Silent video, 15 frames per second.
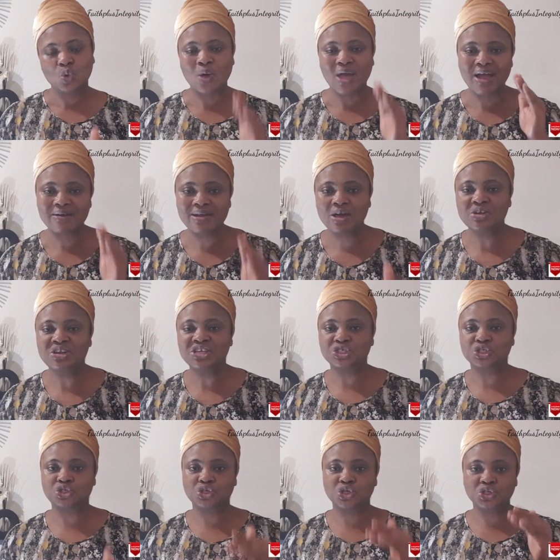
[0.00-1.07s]
to carry out the
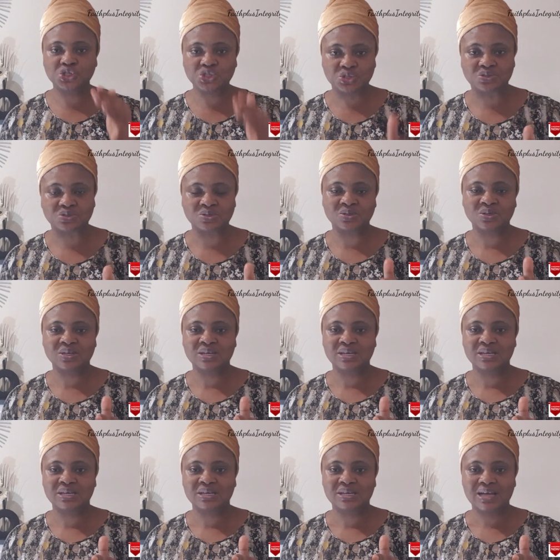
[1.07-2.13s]
instruction
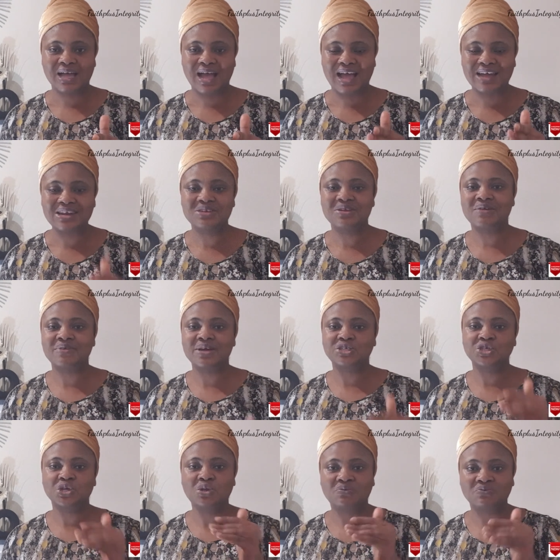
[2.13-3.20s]
and the
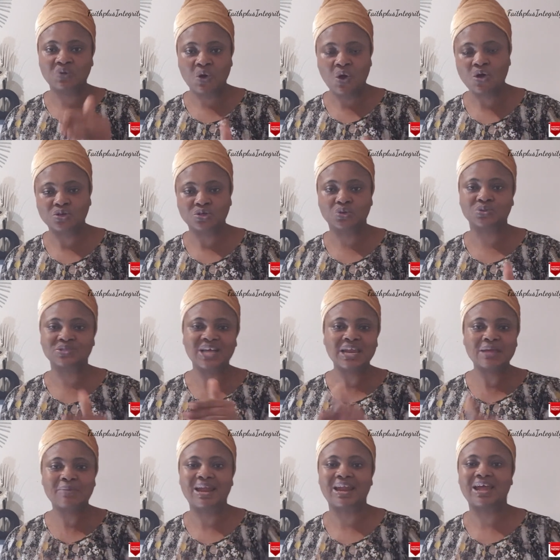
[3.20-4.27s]
direction of God
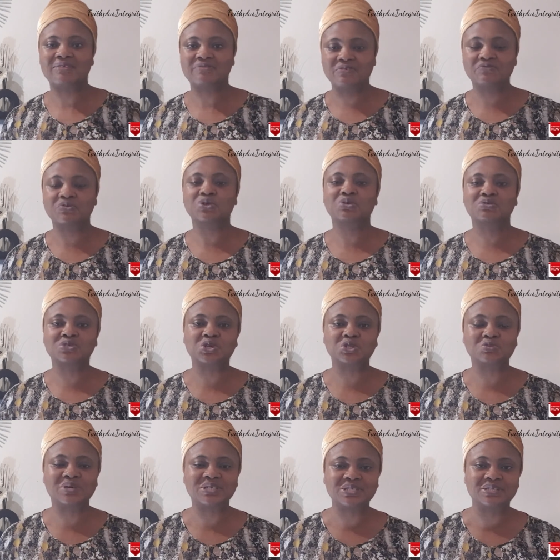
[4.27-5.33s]
concerning my life in front of
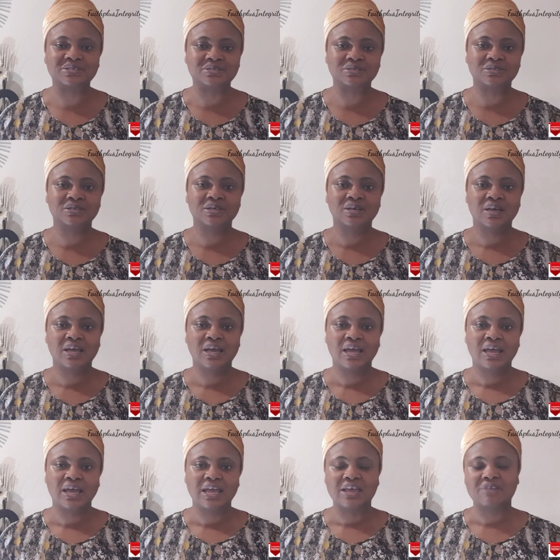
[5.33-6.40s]
such person?
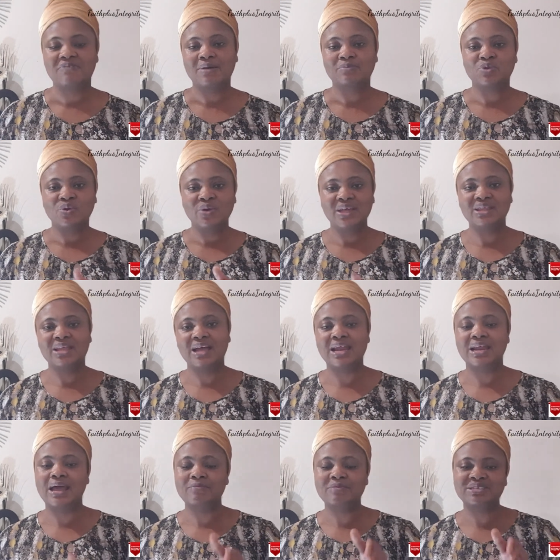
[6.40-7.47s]
If I'm doing that,
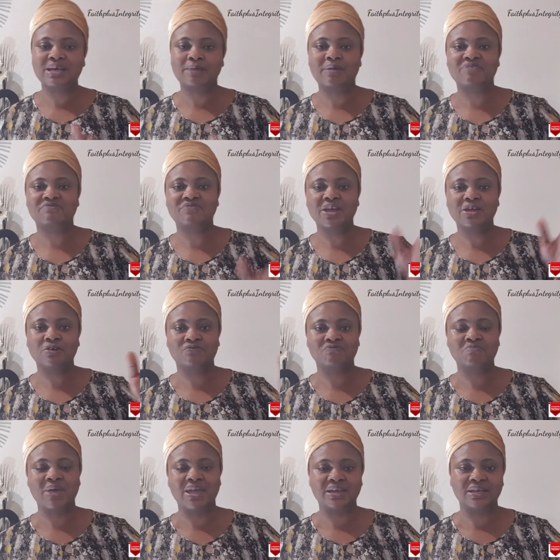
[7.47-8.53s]
then that means I'm afraid
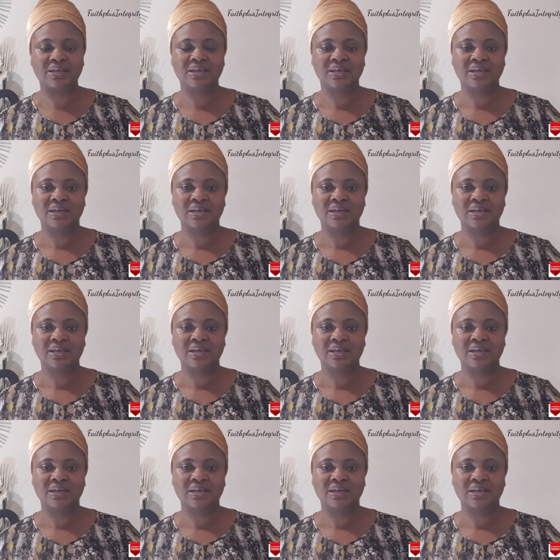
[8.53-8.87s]
of men,